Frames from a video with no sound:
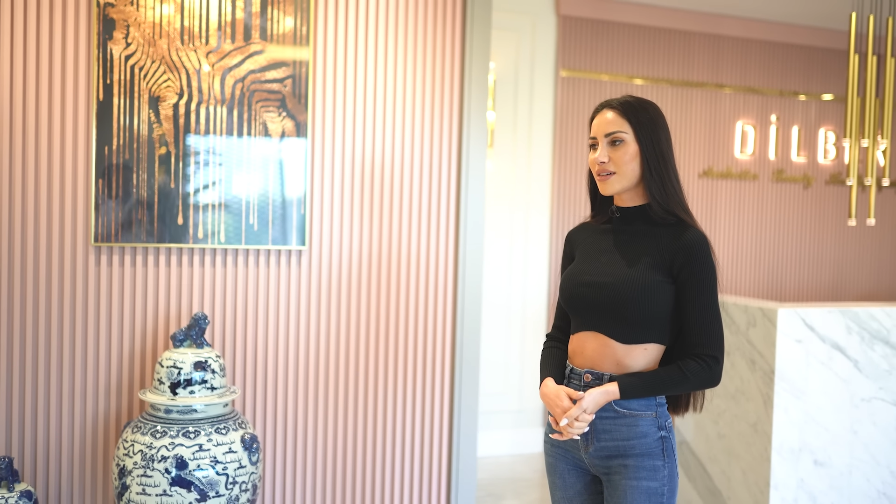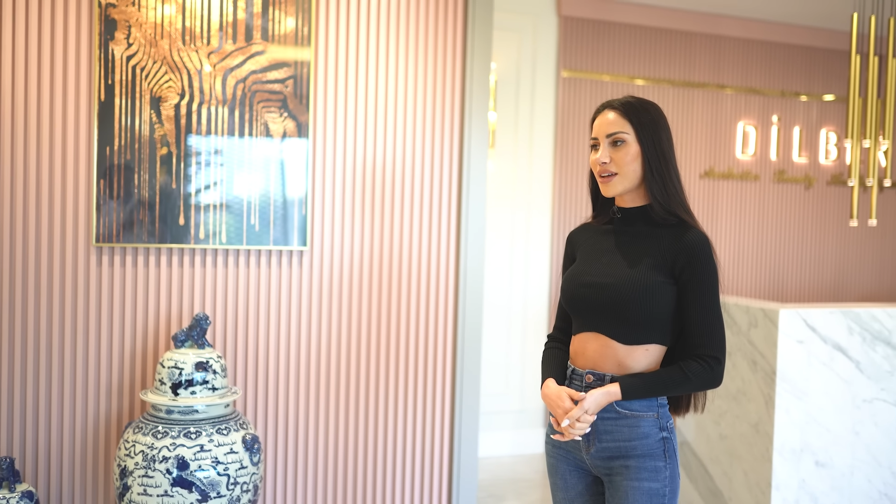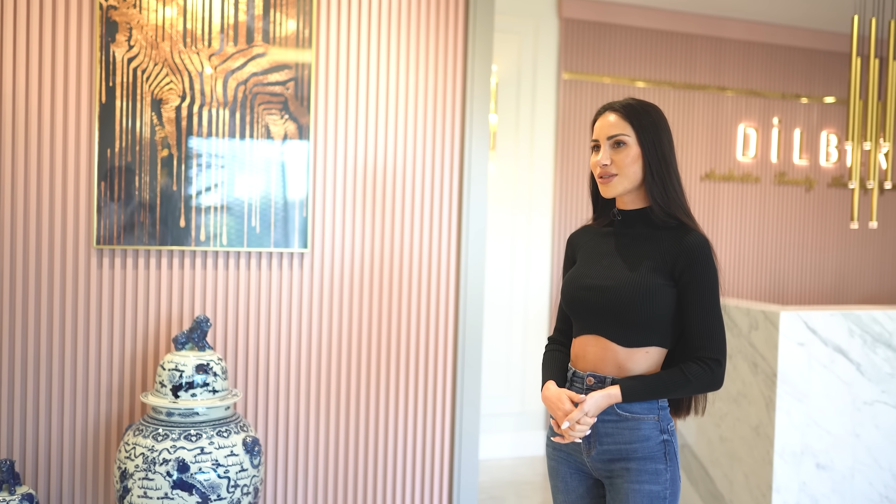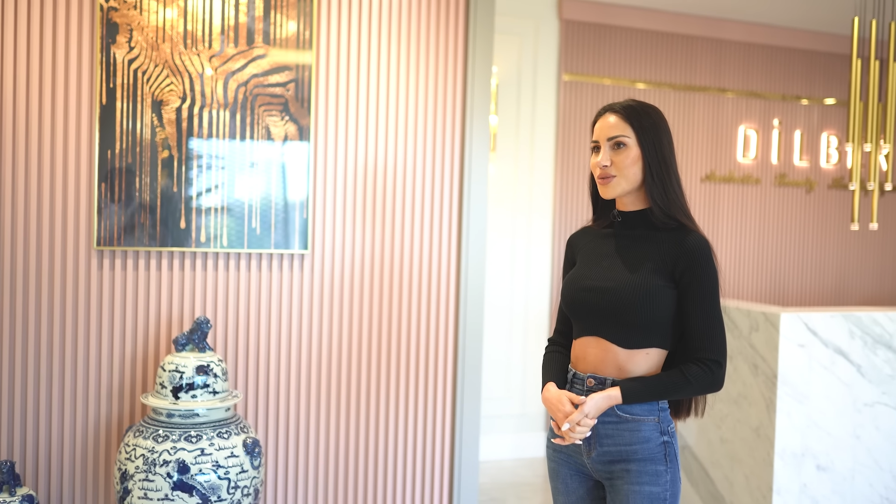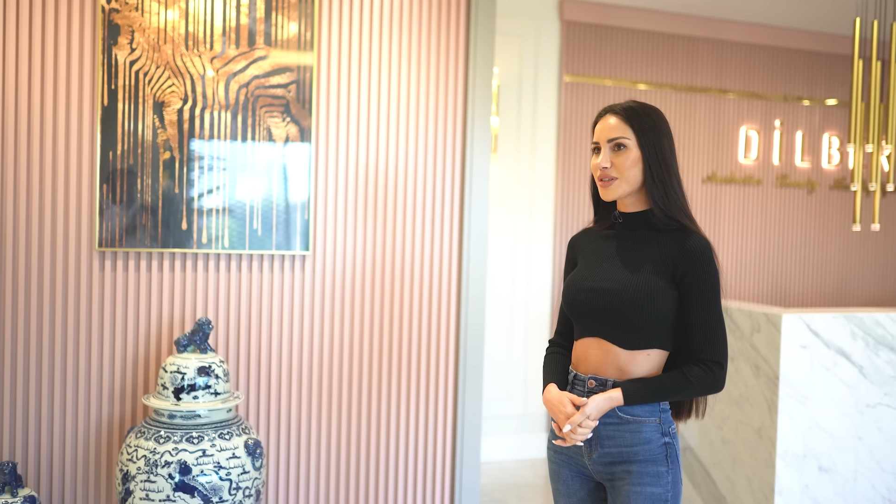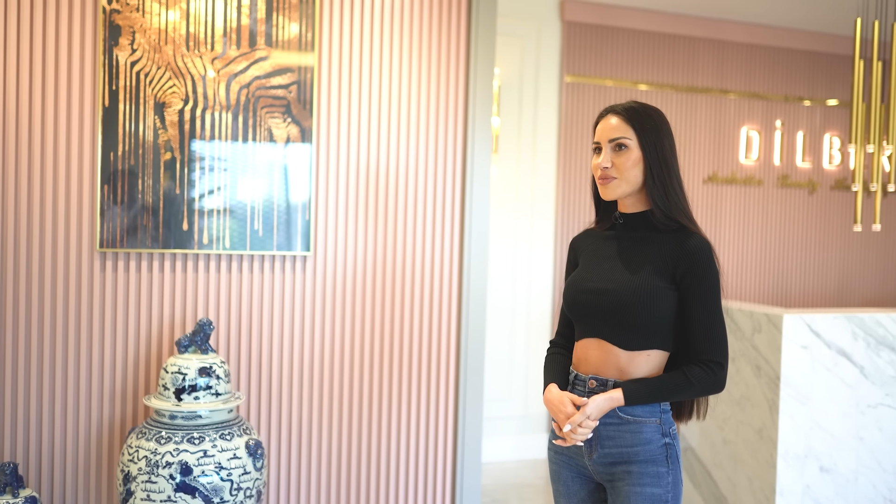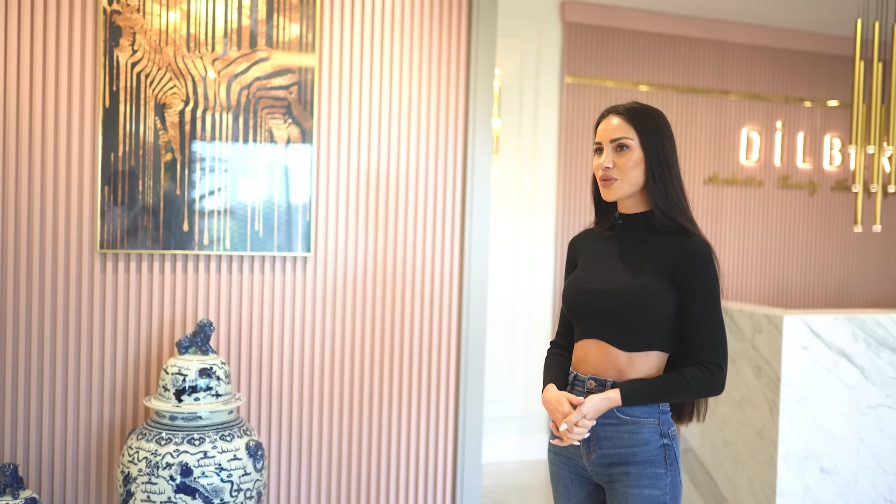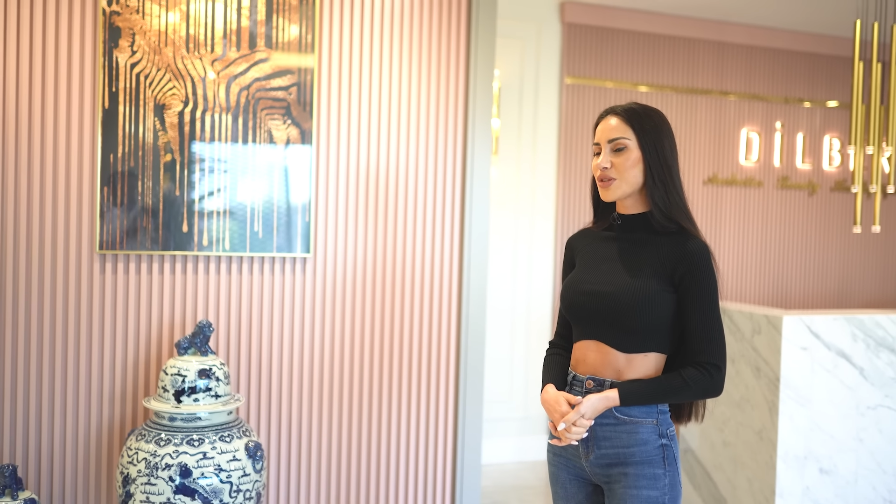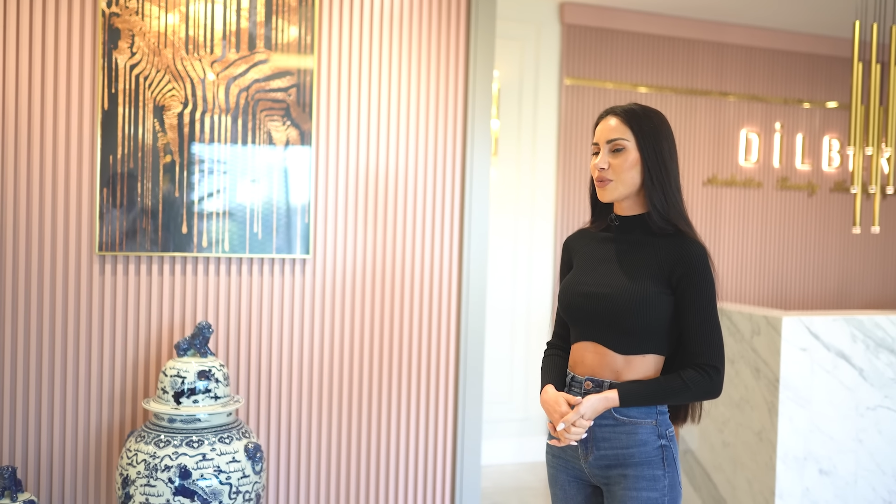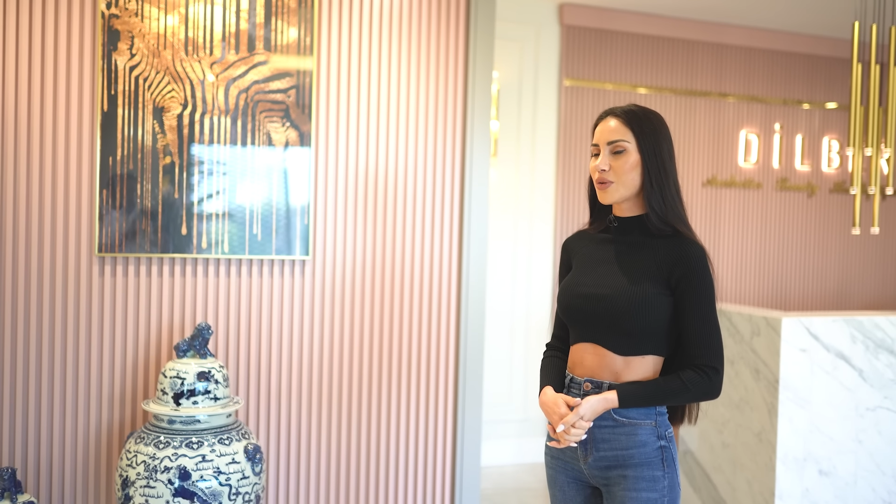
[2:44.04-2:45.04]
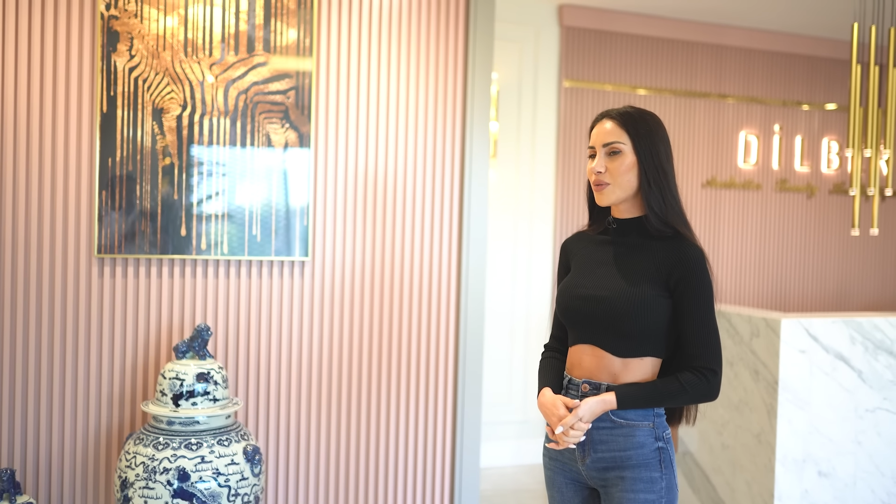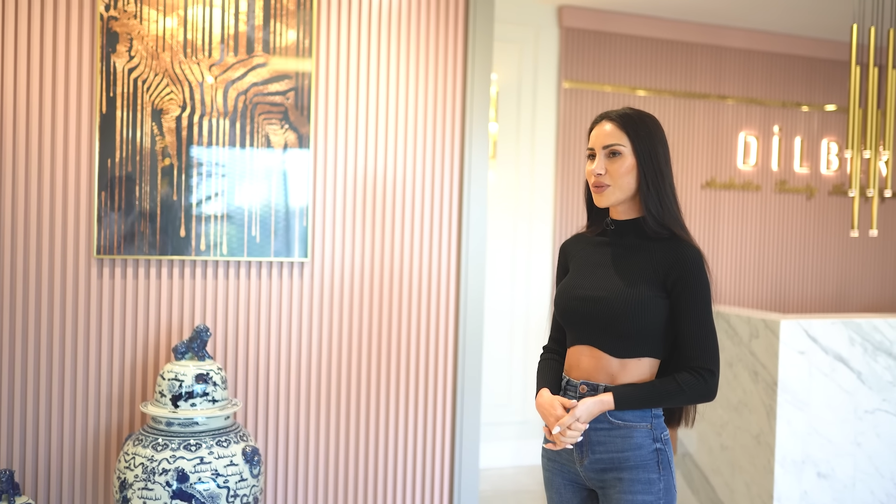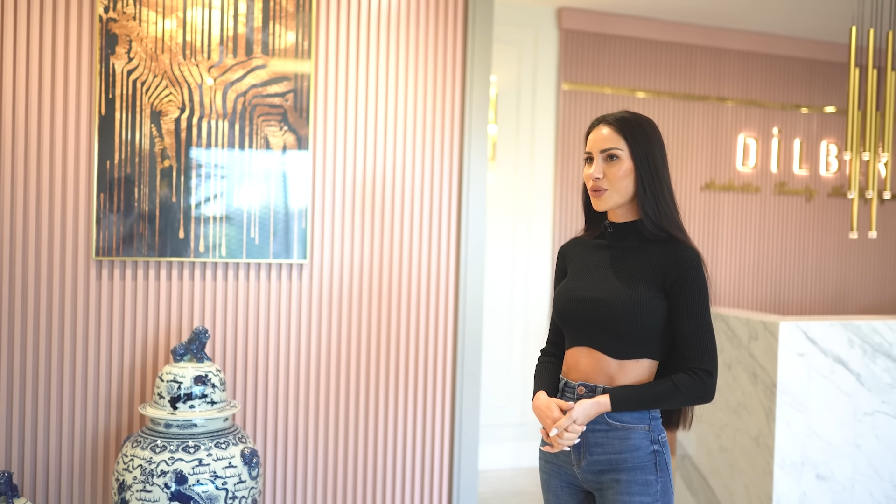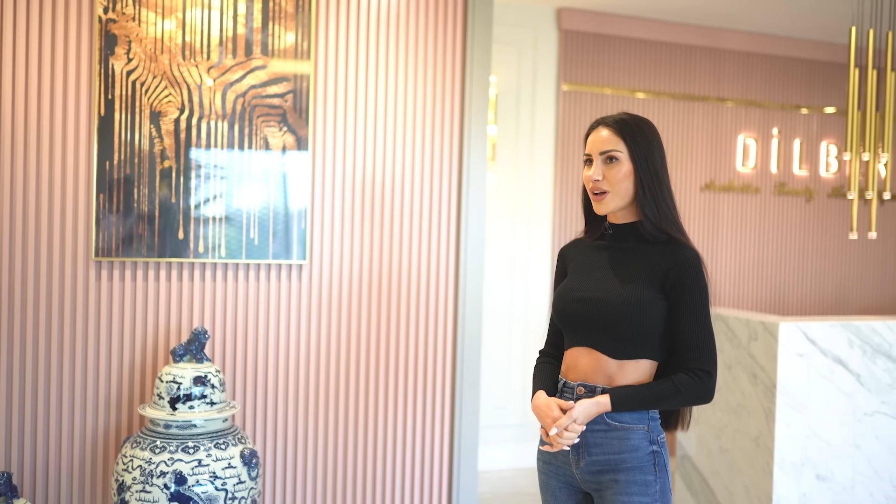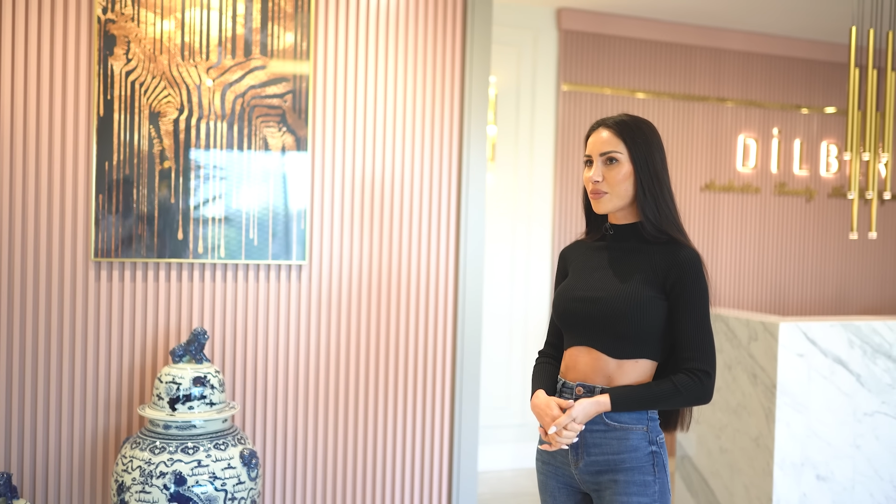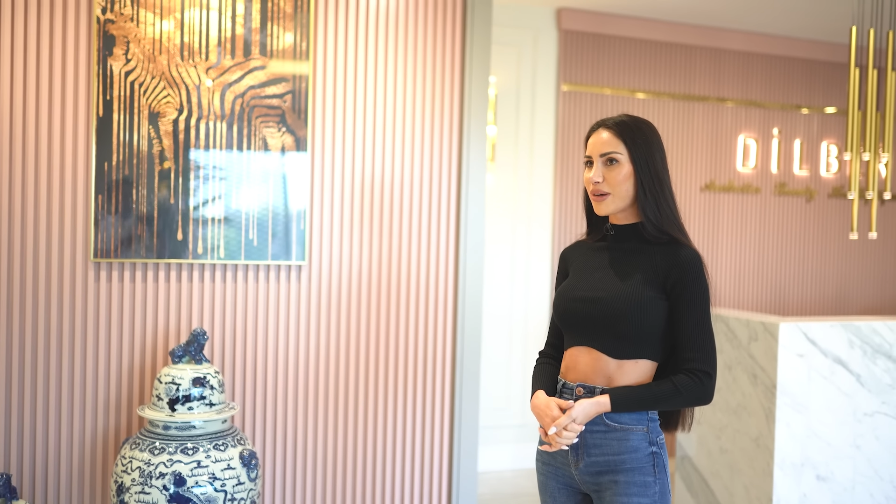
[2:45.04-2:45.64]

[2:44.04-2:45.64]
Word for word: as soon as possible I want to come